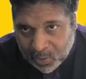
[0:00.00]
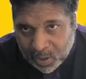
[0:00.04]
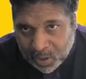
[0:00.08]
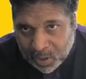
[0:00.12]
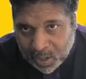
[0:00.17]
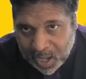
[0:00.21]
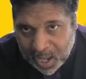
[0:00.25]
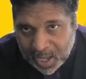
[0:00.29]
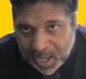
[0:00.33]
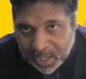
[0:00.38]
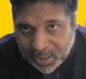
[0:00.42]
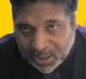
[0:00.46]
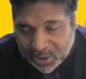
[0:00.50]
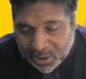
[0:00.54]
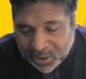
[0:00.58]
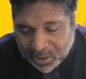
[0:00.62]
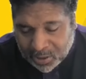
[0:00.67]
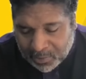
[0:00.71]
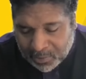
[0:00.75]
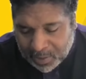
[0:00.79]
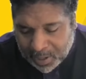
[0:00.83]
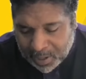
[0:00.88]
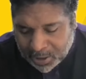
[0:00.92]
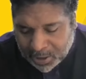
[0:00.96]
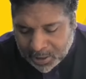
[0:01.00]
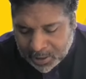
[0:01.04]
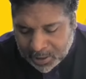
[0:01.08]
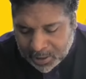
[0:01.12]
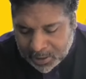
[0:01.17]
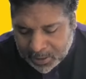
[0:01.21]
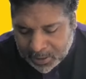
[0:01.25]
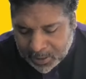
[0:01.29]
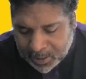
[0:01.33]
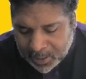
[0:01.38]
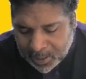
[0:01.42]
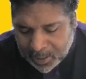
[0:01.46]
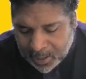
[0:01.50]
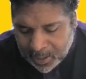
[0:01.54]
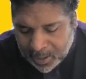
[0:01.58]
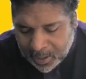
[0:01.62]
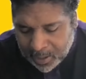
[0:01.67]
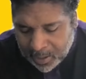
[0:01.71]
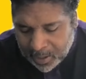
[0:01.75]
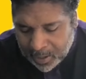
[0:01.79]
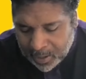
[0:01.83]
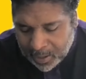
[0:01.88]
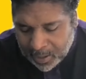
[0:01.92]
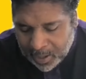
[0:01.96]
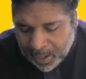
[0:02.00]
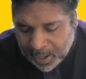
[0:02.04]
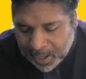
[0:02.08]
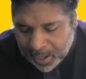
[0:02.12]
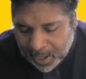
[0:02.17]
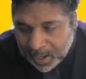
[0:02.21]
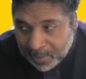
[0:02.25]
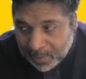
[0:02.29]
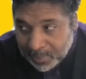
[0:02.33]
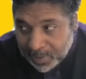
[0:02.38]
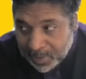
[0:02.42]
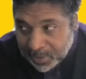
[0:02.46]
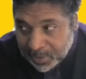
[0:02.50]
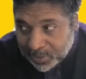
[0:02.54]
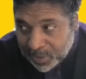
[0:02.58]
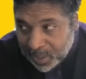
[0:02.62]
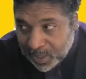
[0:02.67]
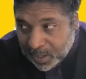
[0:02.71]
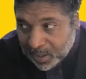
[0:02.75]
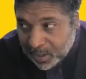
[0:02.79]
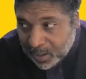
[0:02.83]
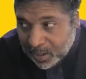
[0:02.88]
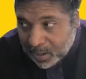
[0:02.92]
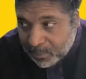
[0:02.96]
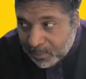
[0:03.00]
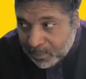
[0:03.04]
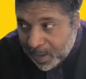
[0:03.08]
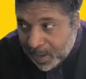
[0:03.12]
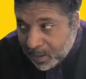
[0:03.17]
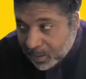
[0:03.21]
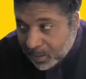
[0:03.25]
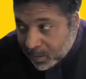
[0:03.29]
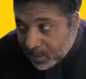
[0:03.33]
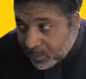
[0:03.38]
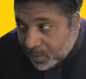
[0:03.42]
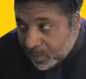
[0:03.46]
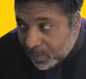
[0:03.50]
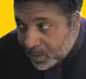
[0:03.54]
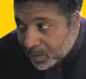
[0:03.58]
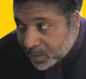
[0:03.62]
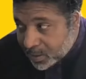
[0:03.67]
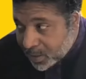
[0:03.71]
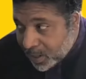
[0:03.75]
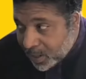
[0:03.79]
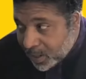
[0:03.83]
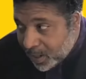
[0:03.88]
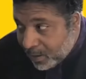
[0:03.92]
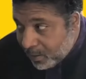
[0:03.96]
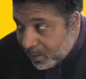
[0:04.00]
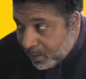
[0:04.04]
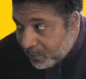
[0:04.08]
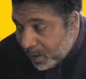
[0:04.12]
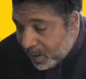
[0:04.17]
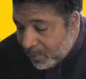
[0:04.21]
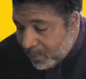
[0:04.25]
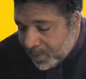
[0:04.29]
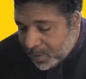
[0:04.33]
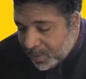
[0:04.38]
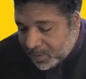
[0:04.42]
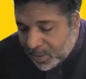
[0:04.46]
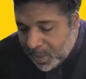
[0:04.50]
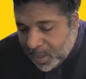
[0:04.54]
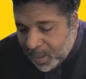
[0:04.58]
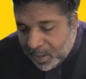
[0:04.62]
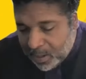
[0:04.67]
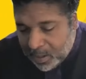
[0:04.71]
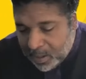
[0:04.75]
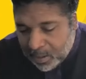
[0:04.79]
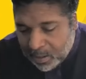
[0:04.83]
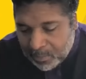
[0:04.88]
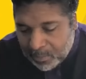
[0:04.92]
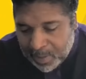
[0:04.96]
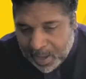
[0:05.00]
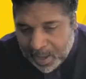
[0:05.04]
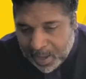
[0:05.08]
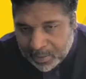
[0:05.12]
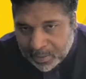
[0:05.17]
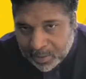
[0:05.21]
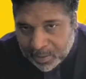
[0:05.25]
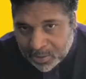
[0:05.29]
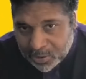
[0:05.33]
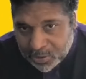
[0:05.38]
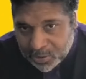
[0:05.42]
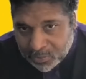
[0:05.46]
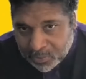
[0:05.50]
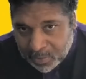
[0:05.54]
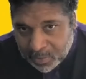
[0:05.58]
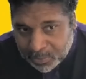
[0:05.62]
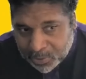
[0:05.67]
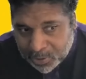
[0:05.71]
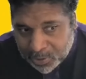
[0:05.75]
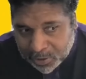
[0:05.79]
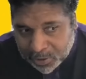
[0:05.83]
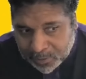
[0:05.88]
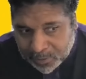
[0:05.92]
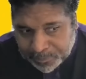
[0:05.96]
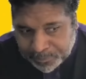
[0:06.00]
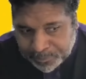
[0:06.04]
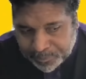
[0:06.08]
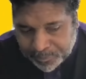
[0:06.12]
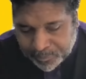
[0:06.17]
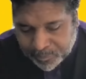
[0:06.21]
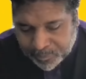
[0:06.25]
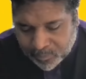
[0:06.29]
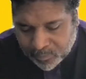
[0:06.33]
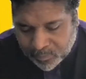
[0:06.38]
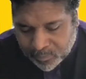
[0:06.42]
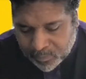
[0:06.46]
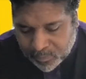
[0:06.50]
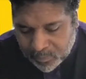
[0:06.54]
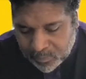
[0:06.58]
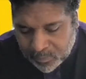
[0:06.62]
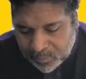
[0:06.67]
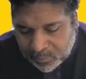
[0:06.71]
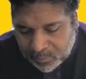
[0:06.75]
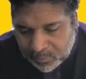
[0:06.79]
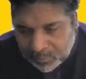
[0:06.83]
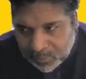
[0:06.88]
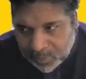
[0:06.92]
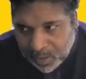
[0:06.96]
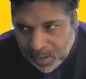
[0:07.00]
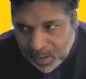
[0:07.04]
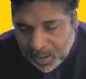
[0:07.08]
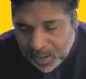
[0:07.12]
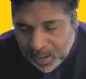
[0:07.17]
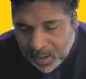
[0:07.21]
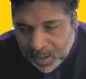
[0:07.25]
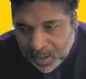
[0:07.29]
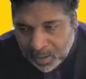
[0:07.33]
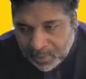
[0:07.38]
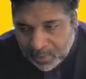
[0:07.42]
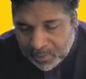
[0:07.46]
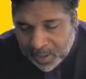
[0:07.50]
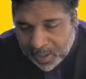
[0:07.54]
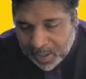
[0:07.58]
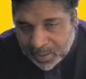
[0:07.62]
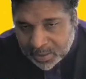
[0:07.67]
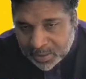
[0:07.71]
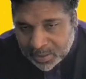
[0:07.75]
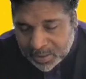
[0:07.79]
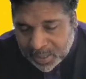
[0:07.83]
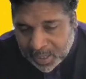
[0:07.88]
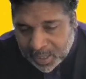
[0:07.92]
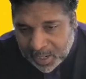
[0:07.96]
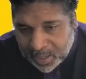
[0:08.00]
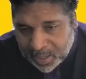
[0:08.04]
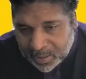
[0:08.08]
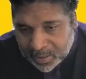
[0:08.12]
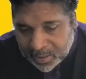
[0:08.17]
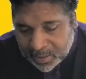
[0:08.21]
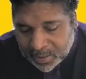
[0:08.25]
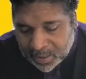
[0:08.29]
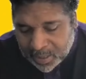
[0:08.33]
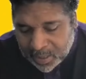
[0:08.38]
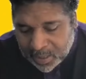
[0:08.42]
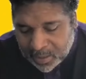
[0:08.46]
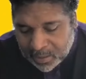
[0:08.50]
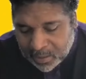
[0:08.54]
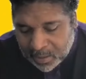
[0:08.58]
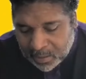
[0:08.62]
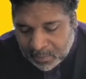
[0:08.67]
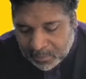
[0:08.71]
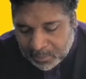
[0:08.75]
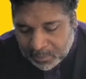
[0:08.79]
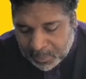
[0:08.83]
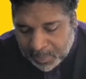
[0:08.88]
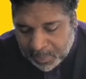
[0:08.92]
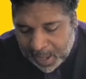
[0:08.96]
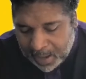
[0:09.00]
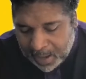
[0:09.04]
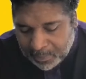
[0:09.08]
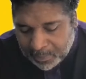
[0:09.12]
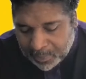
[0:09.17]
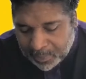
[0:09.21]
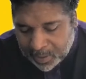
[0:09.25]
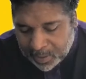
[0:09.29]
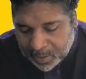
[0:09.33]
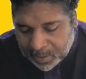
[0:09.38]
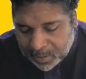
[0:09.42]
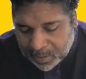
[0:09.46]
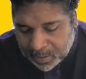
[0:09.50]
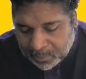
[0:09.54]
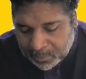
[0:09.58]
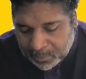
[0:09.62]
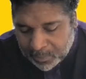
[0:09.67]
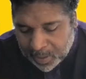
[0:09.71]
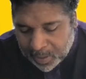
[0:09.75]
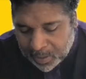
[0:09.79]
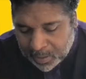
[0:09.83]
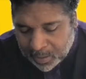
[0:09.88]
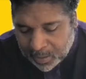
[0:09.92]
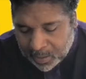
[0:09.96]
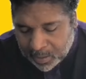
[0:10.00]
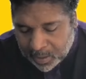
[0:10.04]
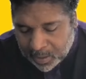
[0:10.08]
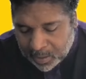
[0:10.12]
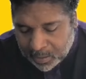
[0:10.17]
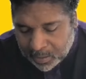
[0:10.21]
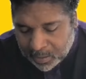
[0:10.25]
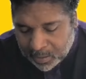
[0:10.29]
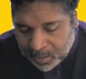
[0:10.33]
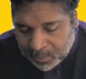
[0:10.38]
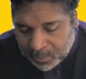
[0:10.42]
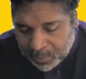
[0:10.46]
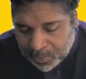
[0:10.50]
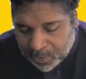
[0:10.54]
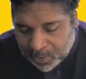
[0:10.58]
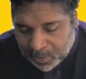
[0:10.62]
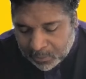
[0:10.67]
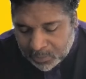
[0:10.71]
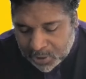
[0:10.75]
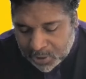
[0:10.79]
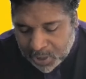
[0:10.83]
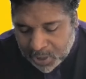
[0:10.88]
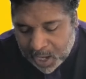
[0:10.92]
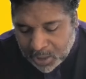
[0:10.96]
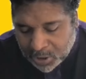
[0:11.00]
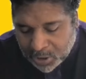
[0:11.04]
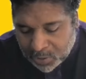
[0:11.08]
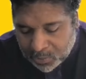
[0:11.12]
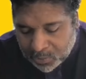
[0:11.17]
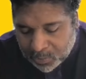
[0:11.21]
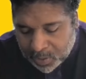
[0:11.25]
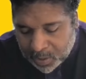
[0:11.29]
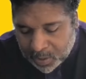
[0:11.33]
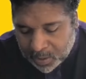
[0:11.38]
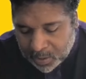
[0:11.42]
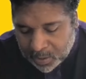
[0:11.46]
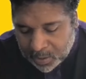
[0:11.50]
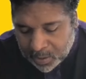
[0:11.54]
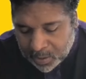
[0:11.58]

or consecrations. And I've been thinking about, can you cut this air off? I've been thinking about the scripture that says in the Bible, in the book of Joshua,